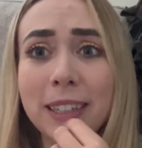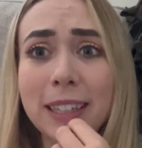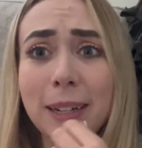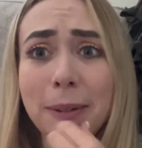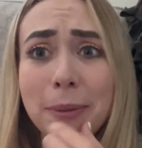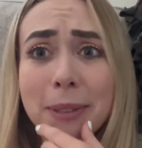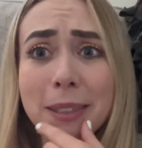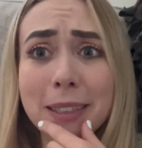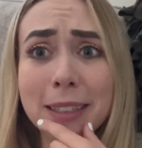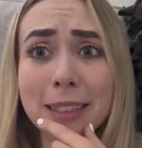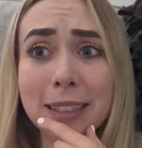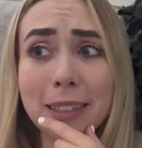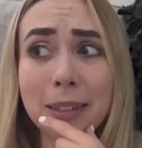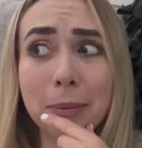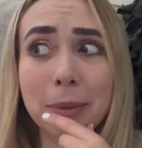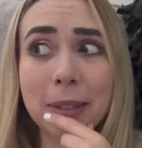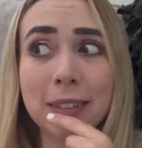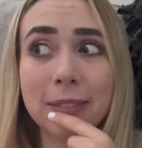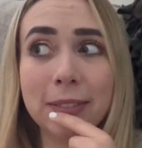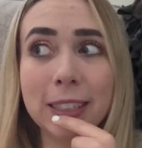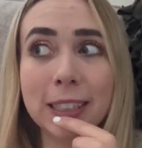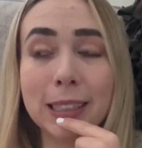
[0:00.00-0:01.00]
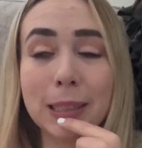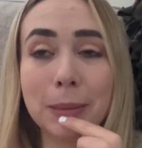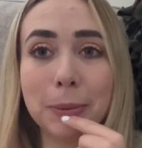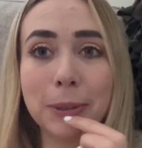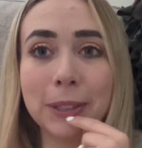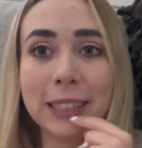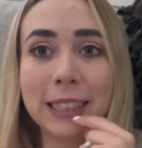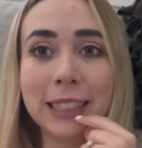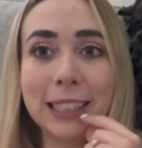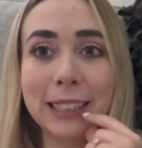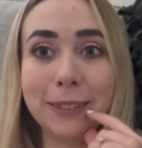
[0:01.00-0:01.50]
that was a little bit of
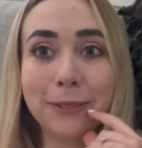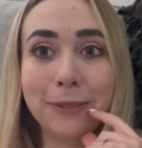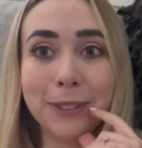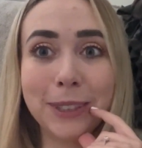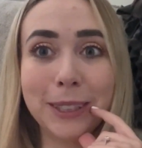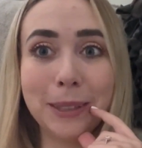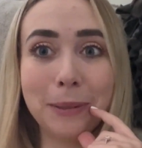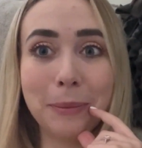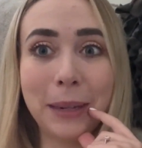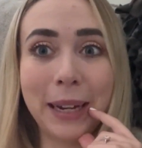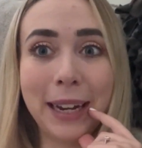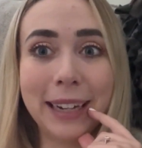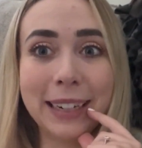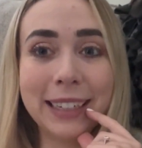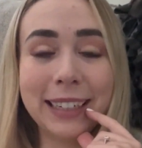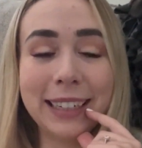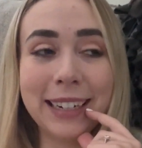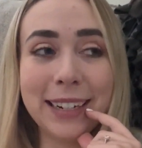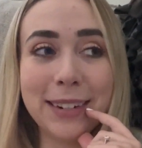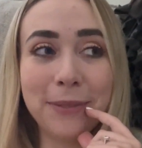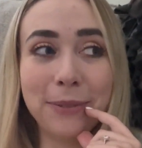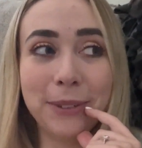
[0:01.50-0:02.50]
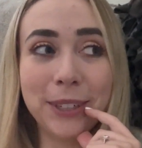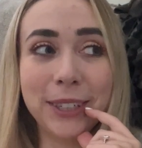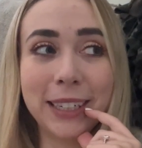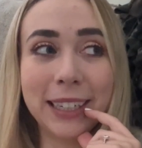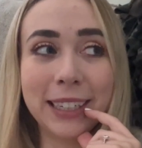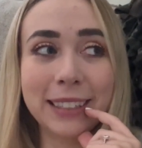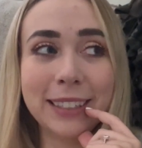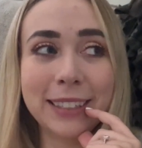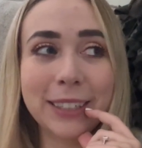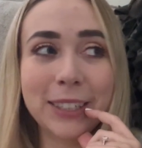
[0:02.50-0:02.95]
inspiration for your packing for your next